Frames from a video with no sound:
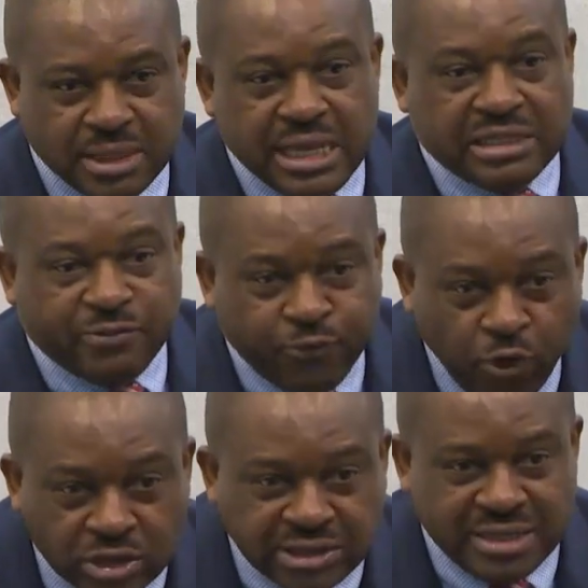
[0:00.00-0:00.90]
It's
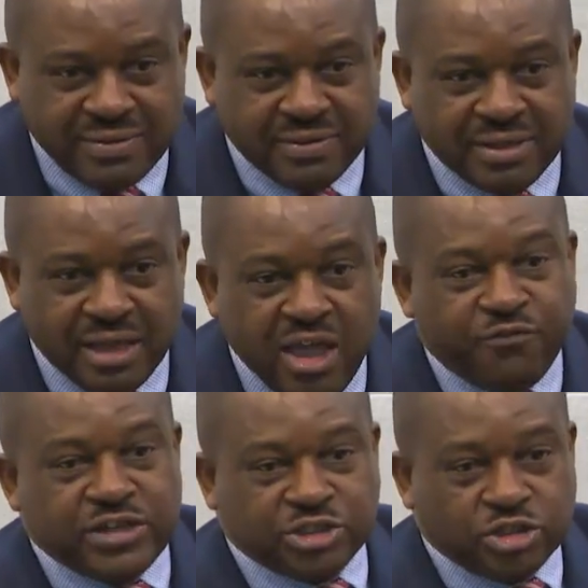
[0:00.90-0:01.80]
floating. If
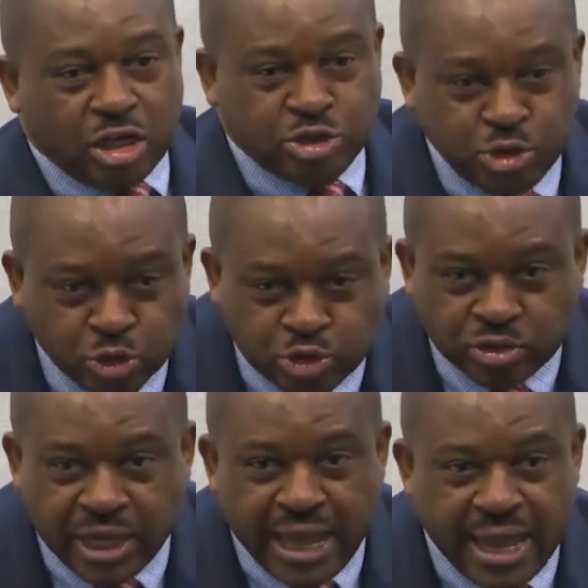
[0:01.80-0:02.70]
it's not you
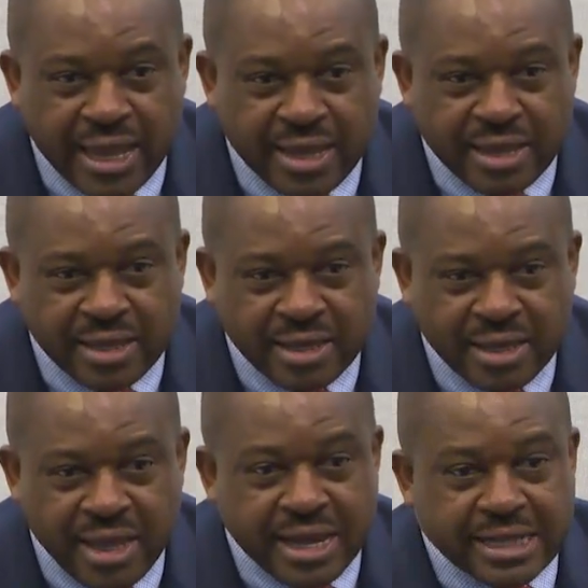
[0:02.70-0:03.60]
today,
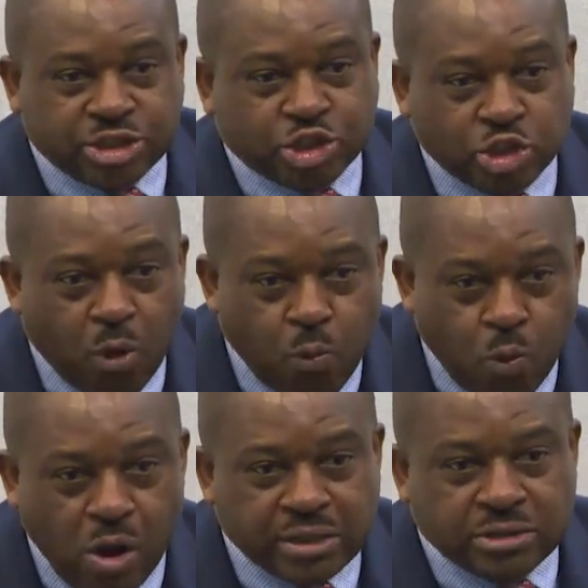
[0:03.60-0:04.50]
it is
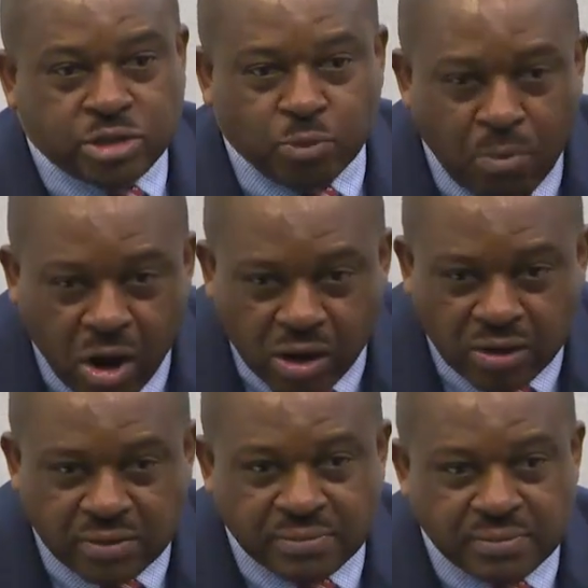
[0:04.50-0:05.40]
someone
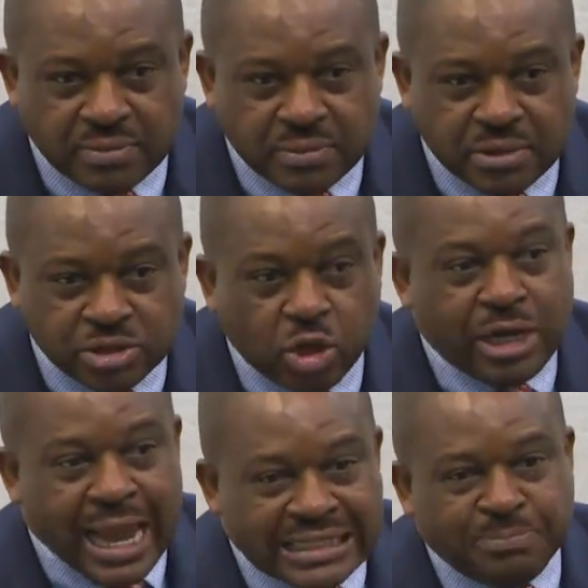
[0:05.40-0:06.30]
tomorrow. So
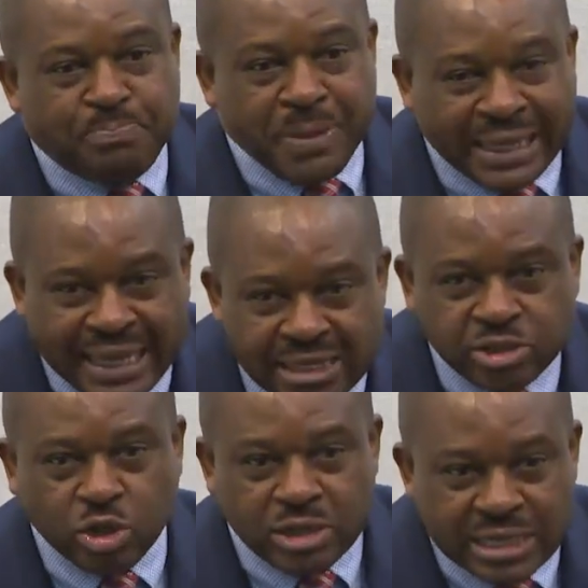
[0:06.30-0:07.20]
let's begin
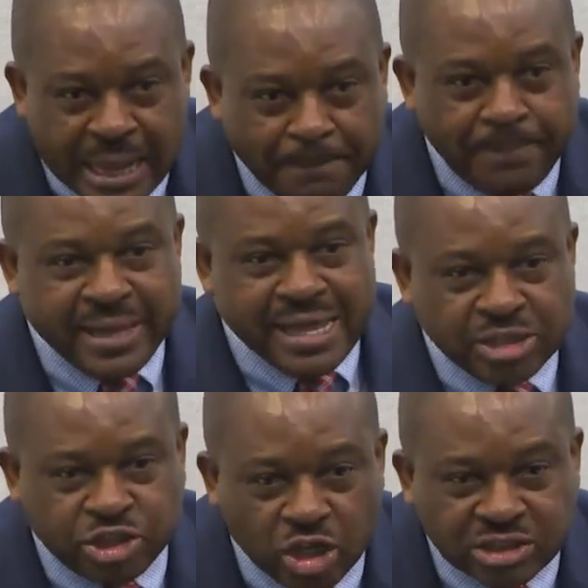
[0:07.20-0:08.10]
to nip
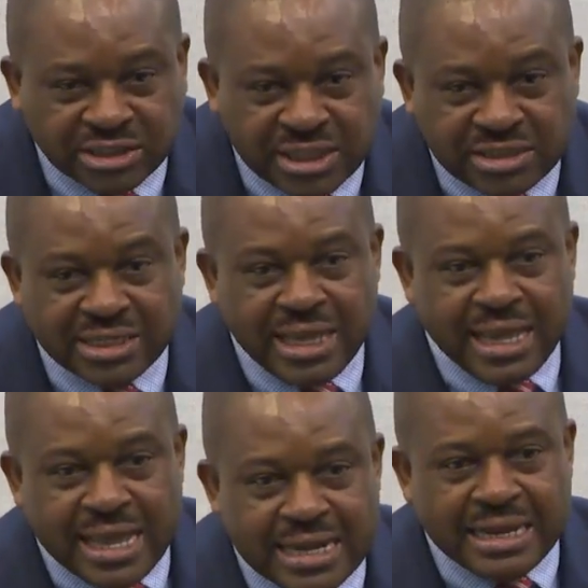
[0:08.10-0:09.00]
injustice
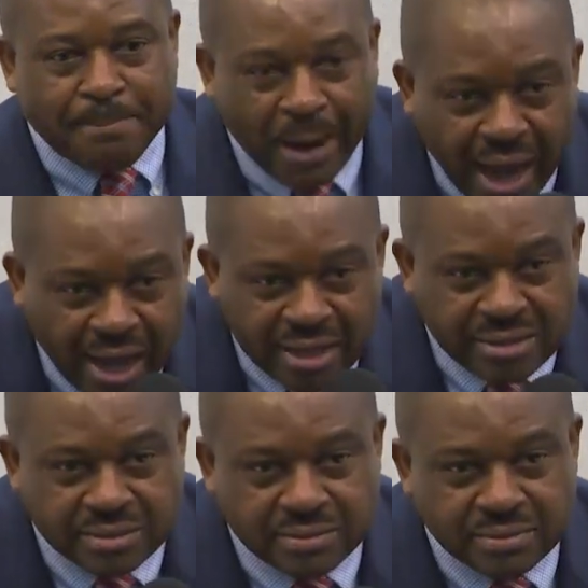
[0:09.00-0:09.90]
in the bud,
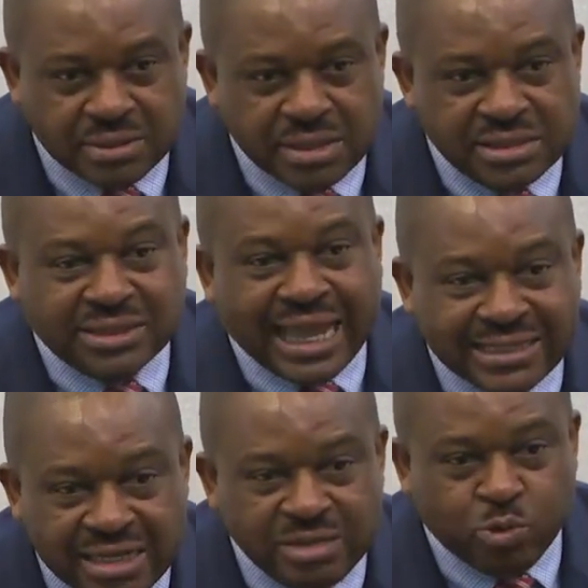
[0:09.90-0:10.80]

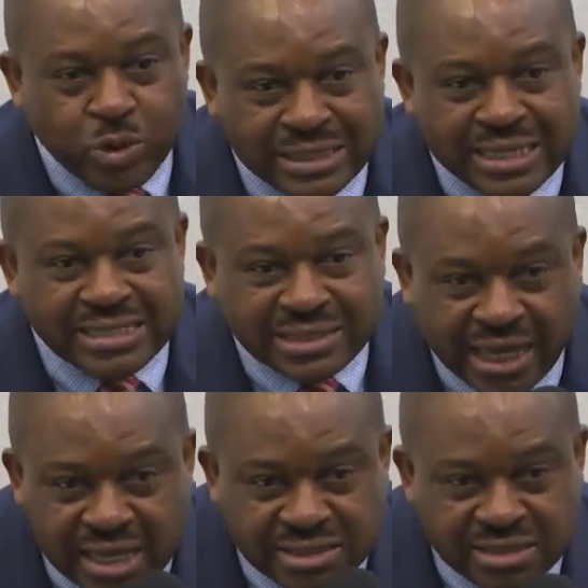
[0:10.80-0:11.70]
starting with this
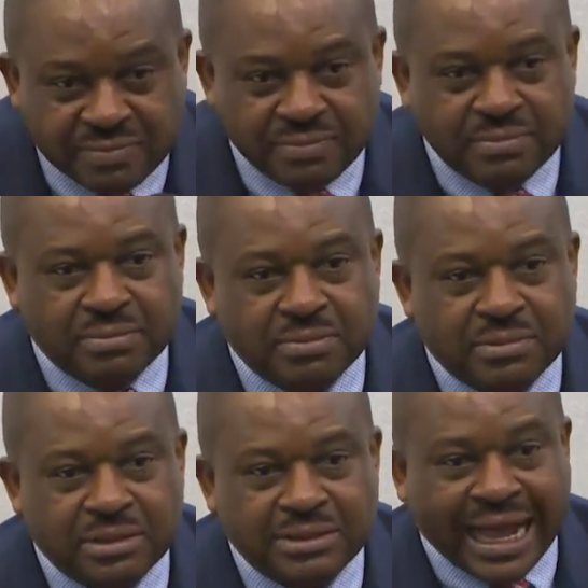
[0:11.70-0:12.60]
case.
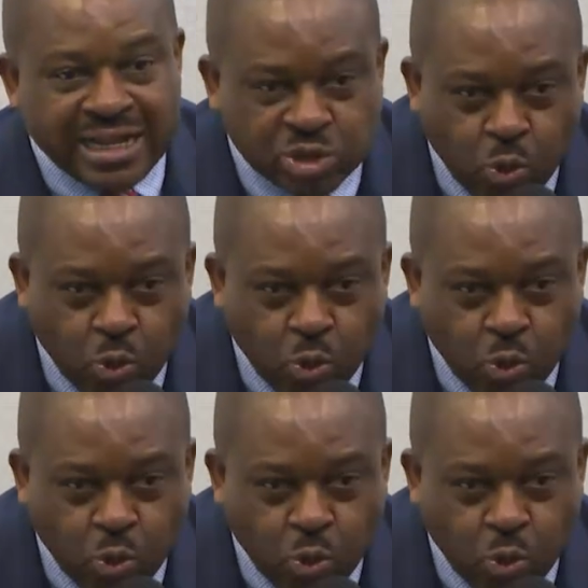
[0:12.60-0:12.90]
That is